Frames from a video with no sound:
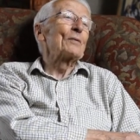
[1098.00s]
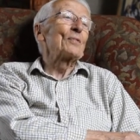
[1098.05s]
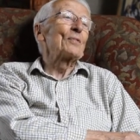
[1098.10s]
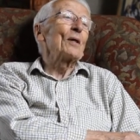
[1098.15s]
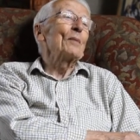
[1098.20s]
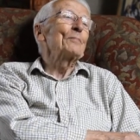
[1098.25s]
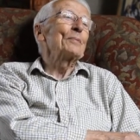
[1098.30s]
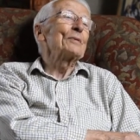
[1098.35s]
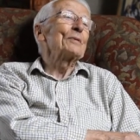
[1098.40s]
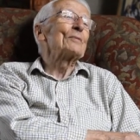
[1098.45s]

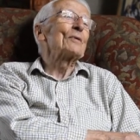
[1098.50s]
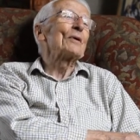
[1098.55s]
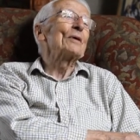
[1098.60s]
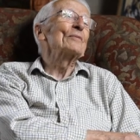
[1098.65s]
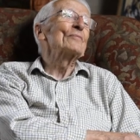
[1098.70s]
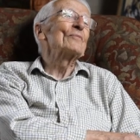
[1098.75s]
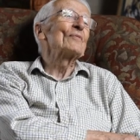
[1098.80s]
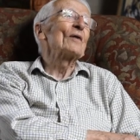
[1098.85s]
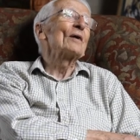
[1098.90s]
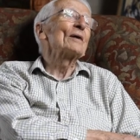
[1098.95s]
thumping
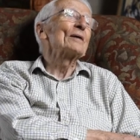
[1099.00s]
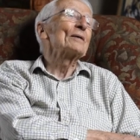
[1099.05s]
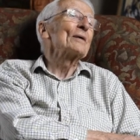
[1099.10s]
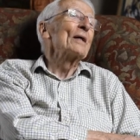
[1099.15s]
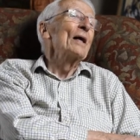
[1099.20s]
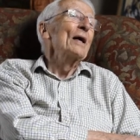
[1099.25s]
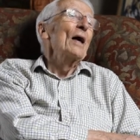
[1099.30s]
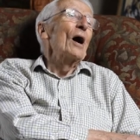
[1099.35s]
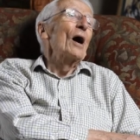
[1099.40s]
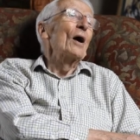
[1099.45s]
great file
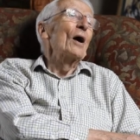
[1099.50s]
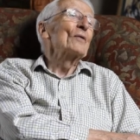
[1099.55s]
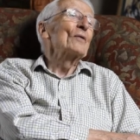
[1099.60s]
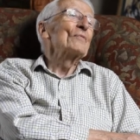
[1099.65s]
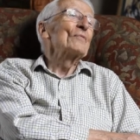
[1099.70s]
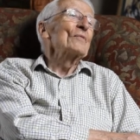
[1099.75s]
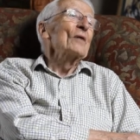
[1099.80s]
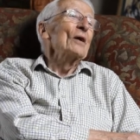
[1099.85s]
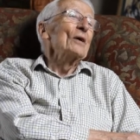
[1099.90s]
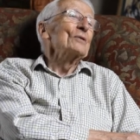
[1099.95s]

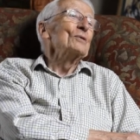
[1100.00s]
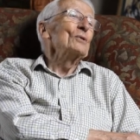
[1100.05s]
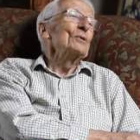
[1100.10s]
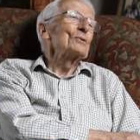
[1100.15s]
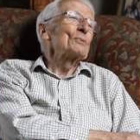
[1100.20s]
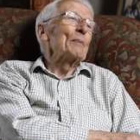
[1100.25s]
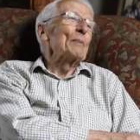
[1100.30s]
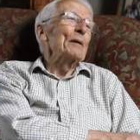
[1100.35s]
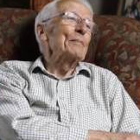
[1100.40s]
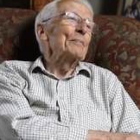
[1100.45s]
of
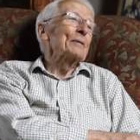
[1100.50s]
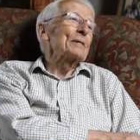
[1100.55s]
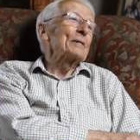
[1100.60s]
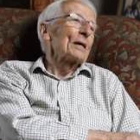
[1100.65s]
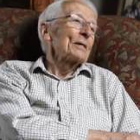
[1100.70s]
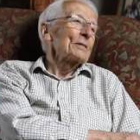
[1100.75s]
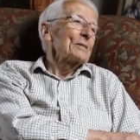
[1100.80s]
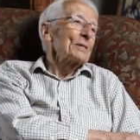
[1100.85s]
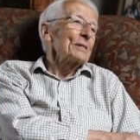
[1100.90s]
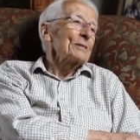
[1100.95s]
newspaper
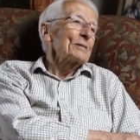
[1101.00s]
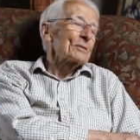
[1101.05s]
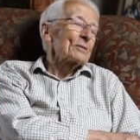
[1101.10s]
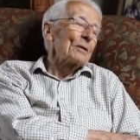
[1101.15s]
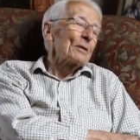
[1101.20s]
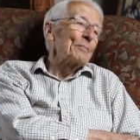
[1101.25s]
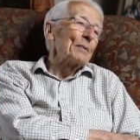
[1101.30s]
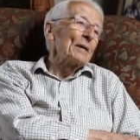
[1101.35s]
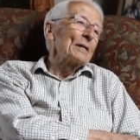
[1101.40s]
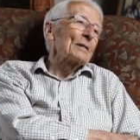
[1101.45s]

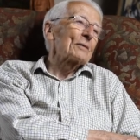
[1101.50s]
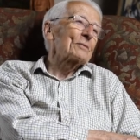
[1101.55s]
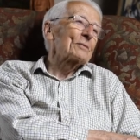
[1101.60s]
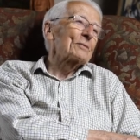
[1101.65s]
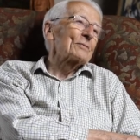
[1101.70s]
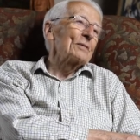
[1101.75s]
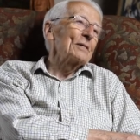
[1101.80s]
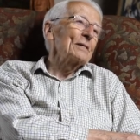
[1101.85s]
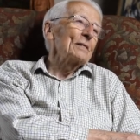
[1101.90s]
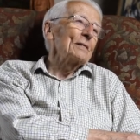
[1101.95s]
cuttings
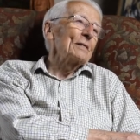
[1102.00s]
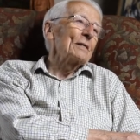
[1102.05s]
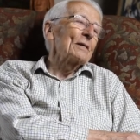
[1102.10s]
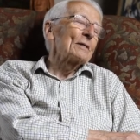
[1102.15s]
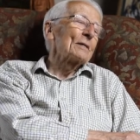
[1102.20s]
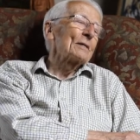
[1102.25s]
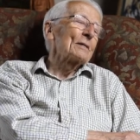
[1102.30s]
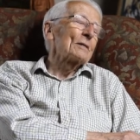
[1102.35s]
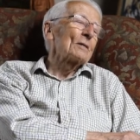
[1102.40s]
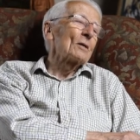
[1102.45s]
about the
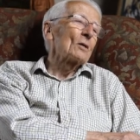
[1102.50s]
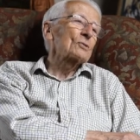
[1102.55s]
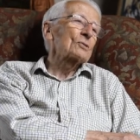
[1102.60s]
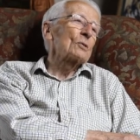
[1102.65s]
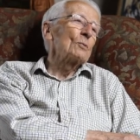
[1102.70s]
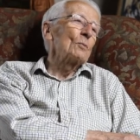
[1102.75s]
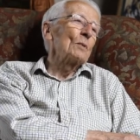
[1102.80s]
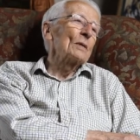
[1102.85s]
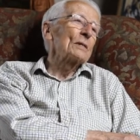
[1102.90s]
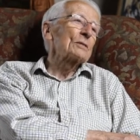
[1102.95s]
uh,
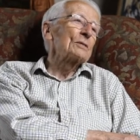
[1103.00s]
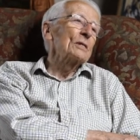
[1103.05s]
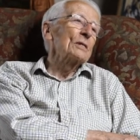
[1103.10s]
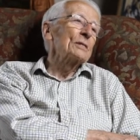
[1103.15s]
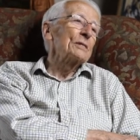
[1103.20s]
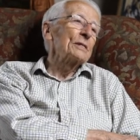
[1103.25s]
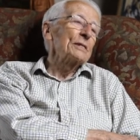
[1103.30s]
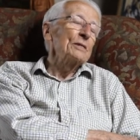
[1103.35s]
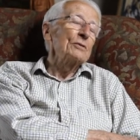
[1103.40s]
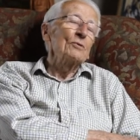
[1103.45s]
Oscar Wilde
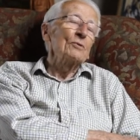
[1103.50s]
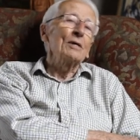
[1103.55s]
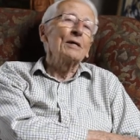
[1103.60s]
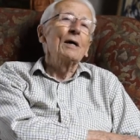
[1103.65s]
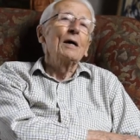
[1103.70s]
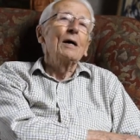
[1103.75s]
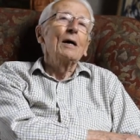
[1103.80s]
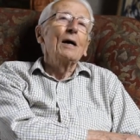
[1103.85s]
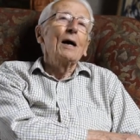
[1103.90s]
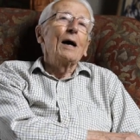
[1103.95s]
centenary,
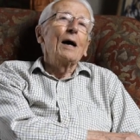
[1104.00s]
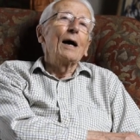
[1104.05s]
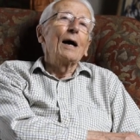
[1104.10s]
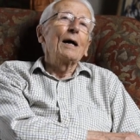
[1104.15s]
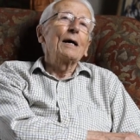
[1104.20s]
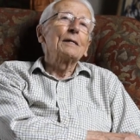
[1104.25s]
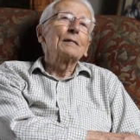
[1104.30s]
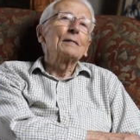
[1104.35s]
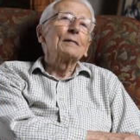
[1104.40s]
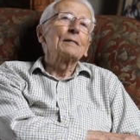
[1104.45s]

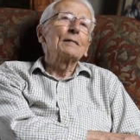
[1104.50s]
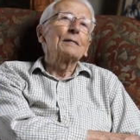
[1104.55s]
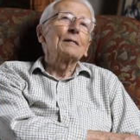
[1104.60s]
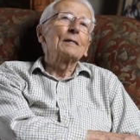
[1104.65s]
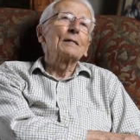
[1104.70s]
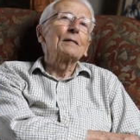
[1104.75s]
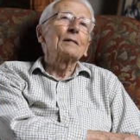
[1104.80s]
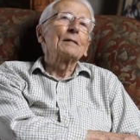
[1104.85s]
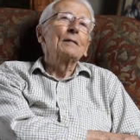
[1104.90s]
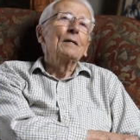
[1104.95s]
and
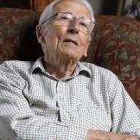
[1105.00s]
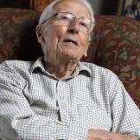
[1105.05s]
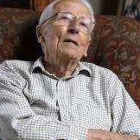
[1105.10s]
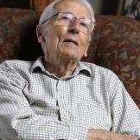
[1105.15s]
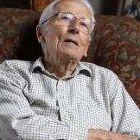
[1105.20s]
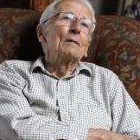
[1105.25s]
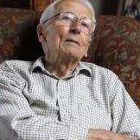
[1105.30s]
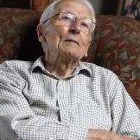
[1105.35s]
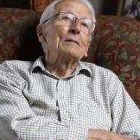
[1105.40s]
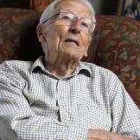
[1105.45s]
uh,
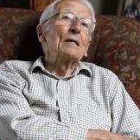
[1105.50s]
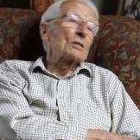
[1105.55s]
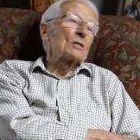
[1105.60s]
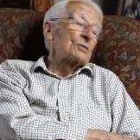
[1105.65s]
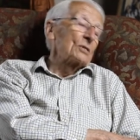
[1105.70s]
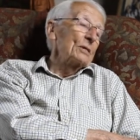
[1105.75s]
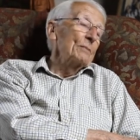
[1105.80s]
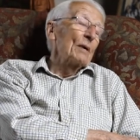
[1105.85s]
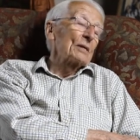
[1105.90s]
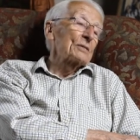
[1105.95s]

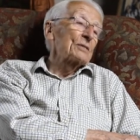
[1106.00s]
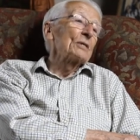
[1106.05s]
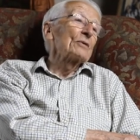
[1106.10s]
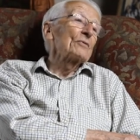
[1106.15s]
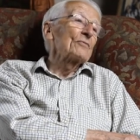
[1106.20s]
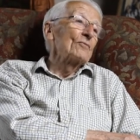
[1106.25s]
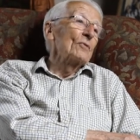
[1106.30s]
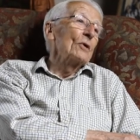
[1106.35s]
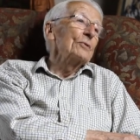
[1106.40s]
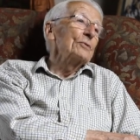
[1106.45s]
largely
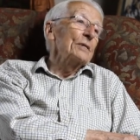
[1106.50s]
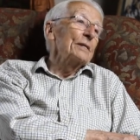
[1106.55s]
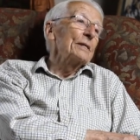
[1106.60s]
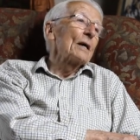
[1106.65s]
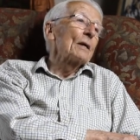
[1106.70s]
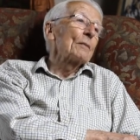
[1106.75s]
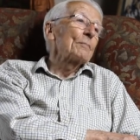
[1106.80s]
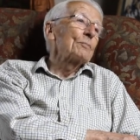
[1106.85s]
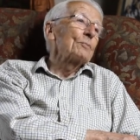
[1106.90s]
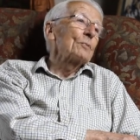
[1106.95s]
myself wrote it
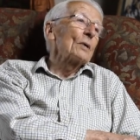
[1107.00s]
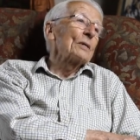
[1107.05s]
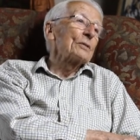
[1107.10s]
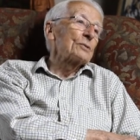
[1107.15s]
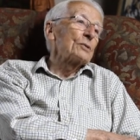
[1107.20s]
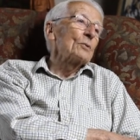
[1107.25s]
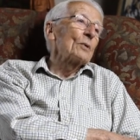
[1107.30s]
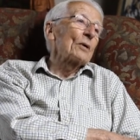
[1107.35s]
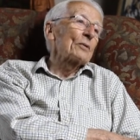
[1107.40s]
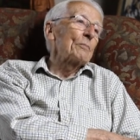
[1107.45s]
up. One or
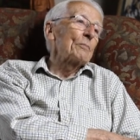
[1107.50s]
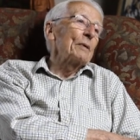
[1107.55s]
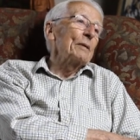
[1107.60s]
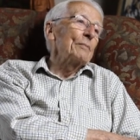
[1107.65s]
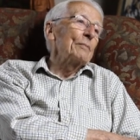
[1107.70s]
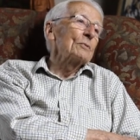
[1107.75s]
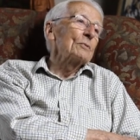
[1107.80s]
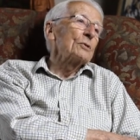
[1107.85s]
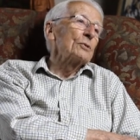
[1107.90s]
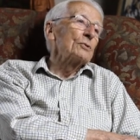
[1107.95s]
two other
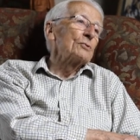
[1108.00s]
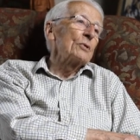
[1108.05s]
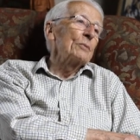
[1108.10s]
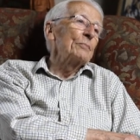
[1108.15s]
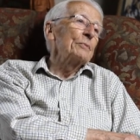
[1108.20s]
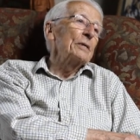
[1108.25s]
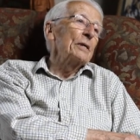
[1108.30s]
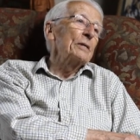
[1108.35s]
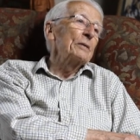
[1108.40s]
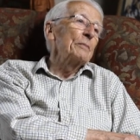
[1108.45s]
people
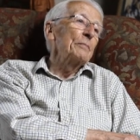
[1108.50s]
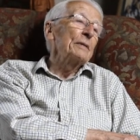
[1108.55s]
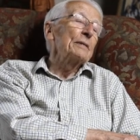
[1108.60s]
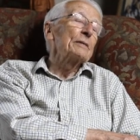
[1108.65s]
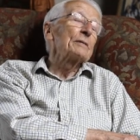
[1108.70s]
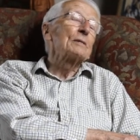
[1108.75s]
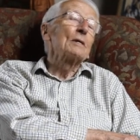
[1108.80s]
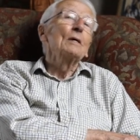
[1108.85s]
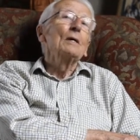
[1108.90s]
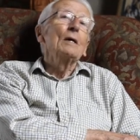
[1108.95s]
contributed a
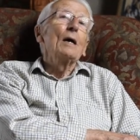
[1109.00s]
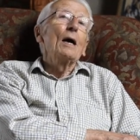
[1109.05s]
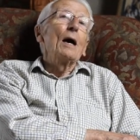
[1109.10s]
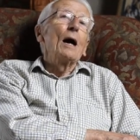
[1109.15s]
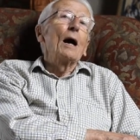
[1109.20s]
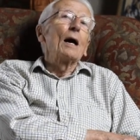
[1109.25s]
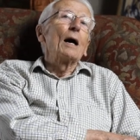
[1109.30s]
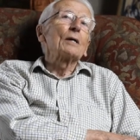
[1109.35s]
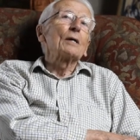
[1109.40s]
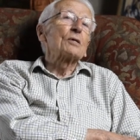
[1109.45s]
bit.
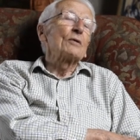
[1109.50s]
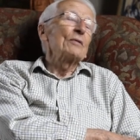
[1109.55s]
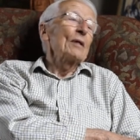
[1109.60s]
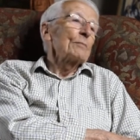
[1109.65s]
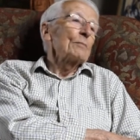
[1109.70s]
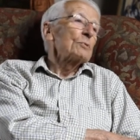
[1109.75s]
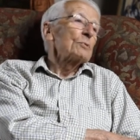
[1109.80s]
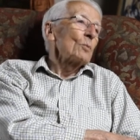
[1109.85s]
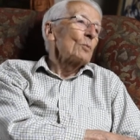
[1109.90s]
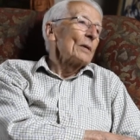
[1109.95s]
Uh, so
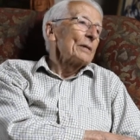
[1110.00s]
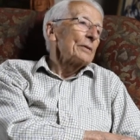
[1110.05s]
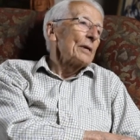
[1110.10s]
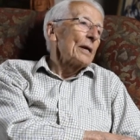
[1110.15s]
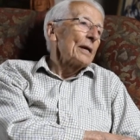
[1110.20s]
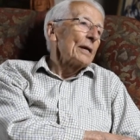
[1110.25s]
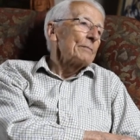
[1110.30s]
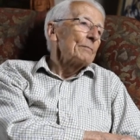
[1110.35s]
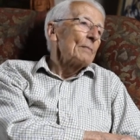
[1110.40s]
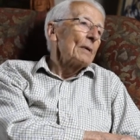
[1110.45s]
that was
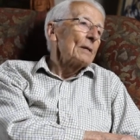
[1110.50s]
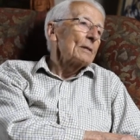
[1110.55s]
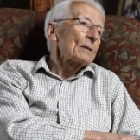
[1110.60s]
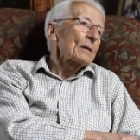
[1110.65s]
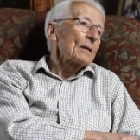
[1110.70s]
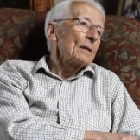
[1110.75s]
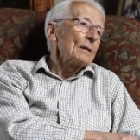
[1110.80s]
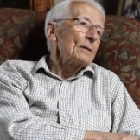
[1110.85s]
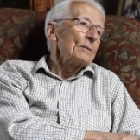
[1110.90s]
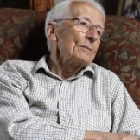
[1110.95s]
one
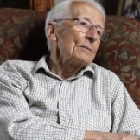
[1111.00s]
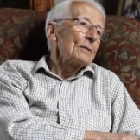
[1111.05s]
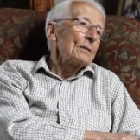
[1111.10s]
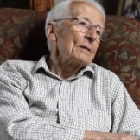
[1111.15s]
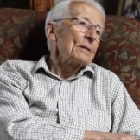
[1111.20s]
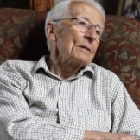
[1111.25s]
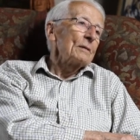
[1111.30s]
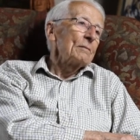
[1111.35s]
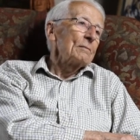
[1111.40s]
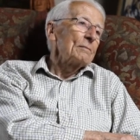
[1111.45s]
landmark in
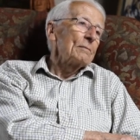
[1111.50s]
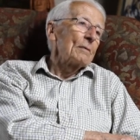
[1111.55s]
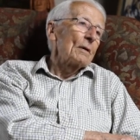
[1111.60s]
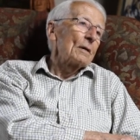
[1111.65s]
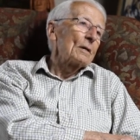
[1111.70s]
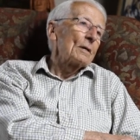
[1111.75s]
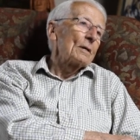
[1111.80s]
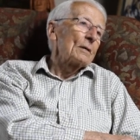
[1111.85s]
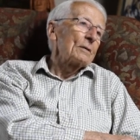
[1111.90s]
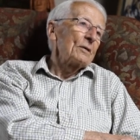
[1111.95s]
the
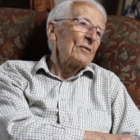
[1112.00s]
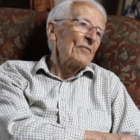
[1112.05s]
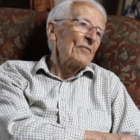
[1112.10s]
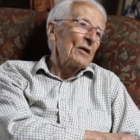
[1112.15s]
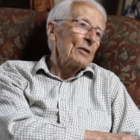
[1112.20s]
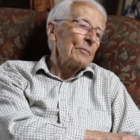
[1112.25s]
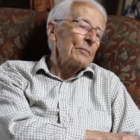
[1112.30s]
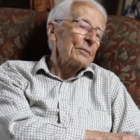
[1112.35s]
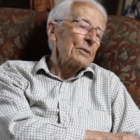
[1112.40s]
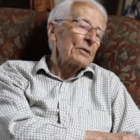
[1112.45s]
uh,
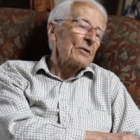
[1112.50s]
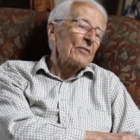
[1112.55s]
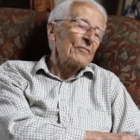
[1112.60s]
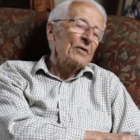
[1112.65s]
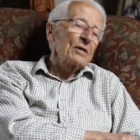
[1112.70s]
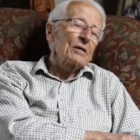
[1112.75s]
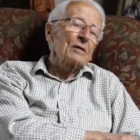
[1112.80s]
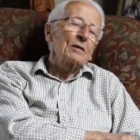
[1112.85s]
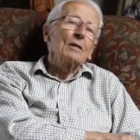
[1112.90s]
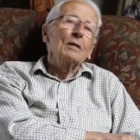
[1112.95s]
development
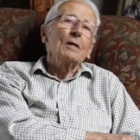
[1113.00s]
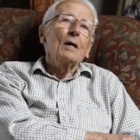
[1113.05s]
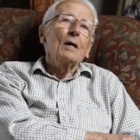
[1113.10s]
of it.